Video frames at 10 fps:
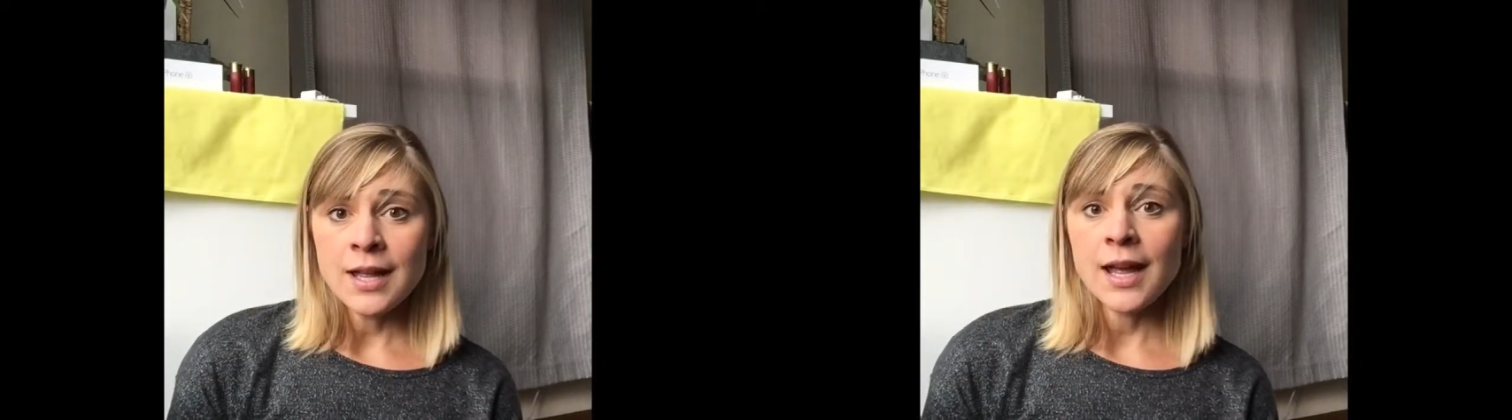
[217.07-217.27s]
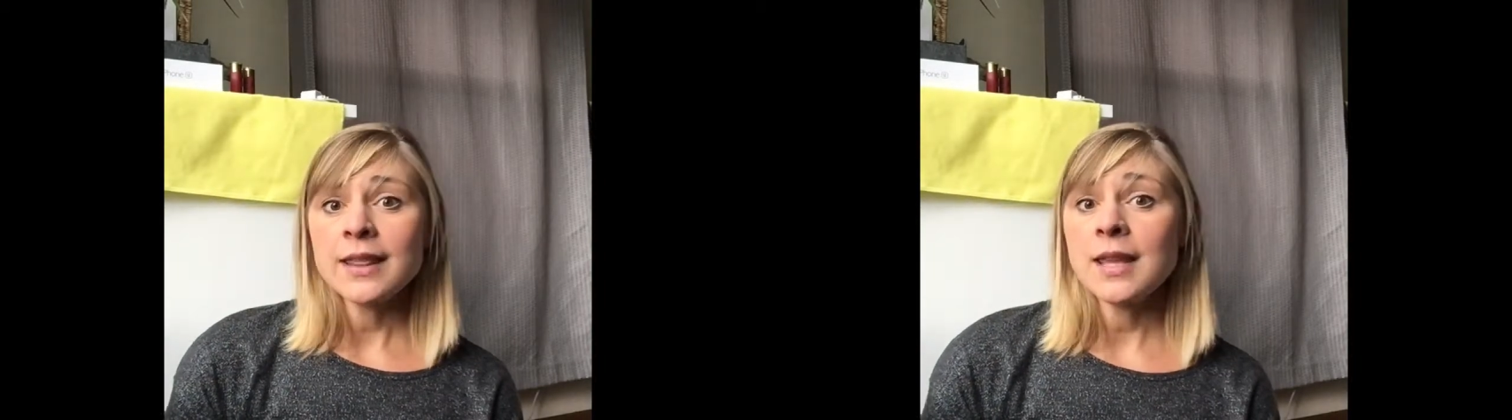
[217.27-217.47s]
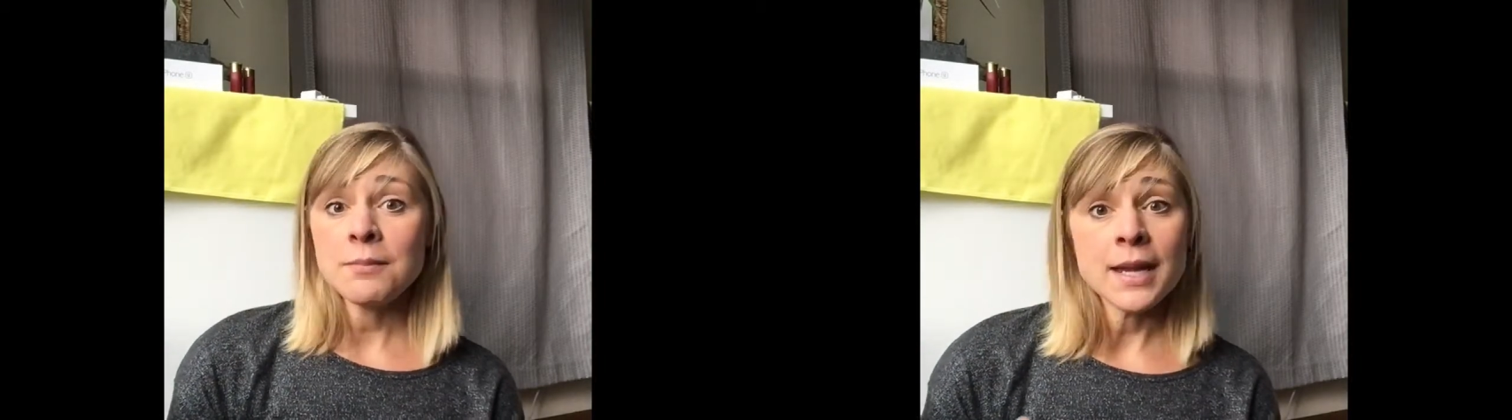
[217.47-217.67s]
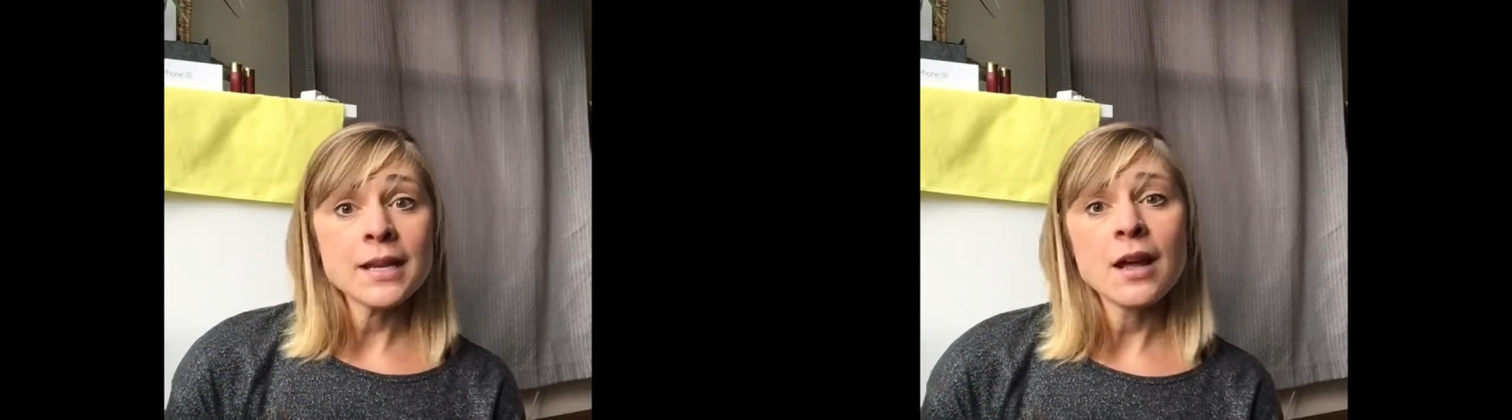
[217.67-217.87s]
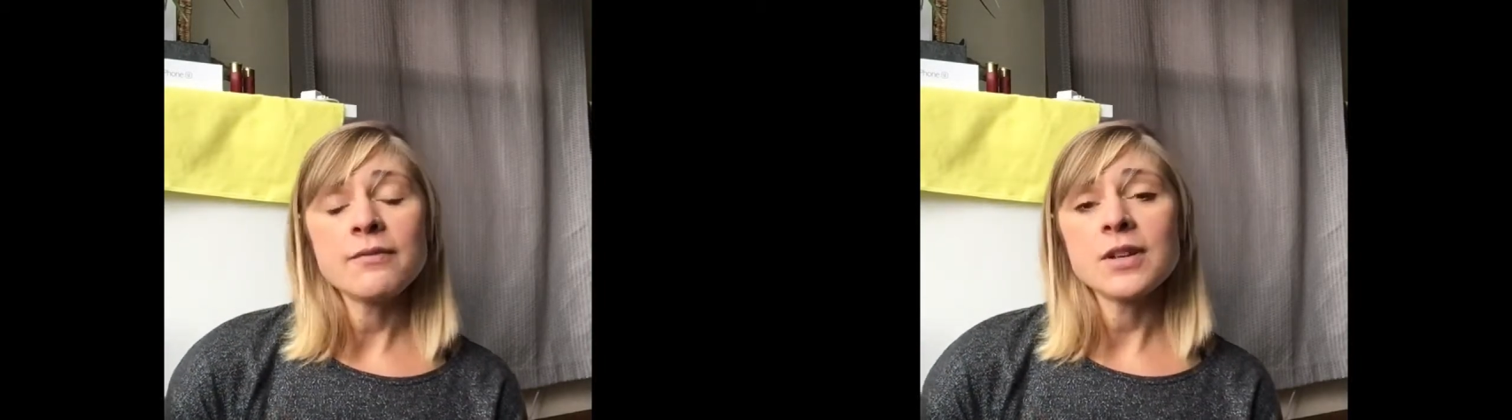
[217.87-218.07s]
and they may
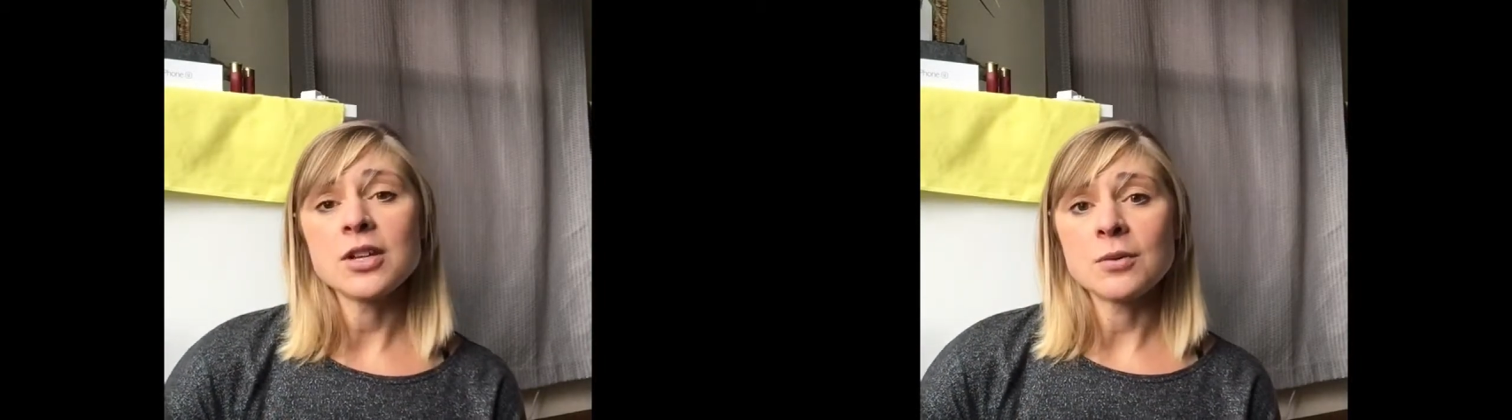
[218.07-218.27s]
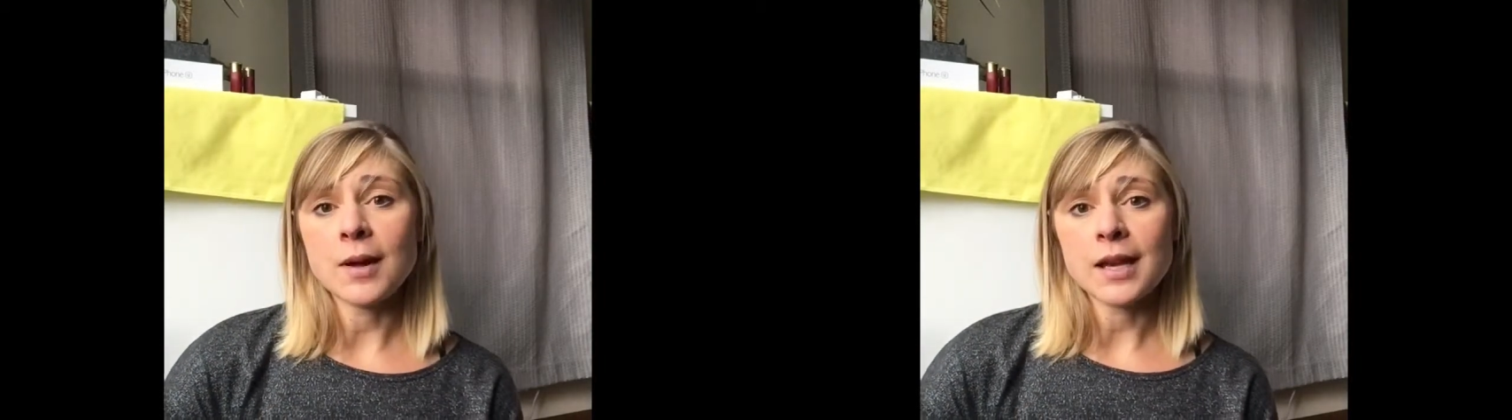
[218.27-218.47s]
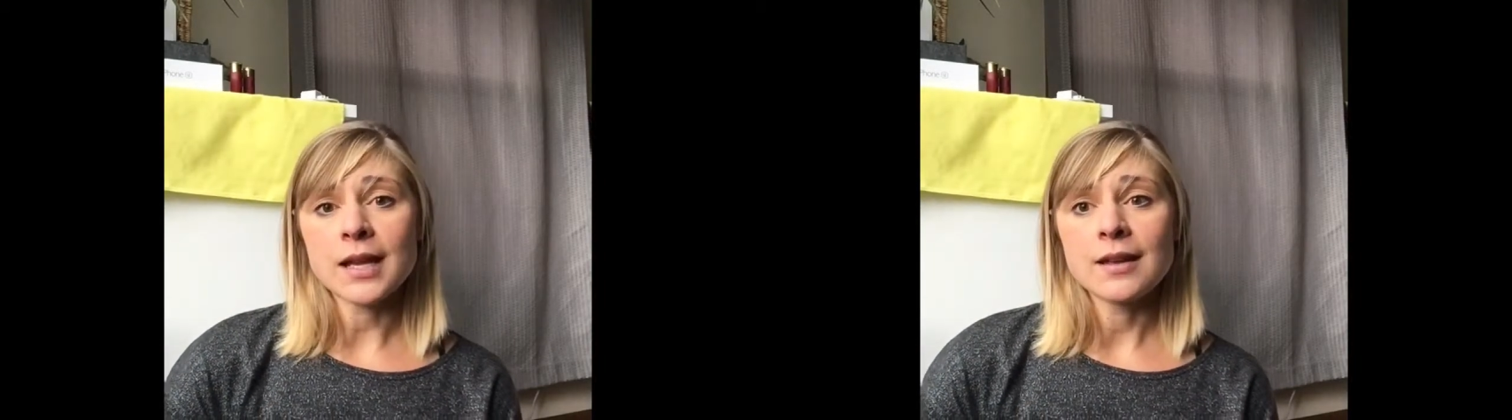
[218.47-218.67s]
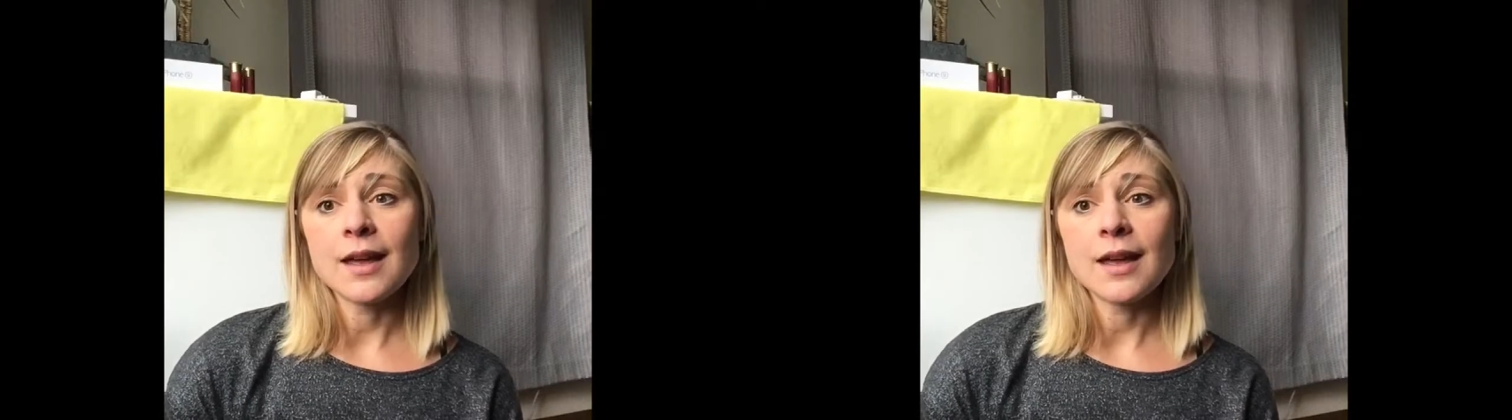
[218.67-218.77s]
not fit your body,